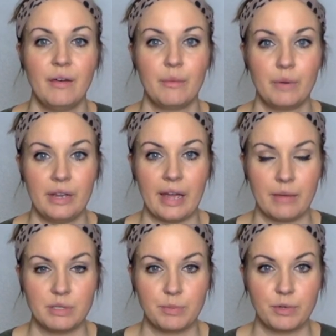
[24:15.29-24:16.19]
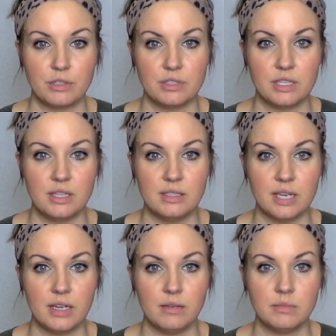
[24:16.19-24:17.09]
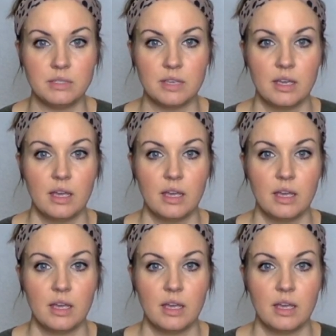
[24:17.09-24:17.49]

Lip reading: when I was purchasing these items,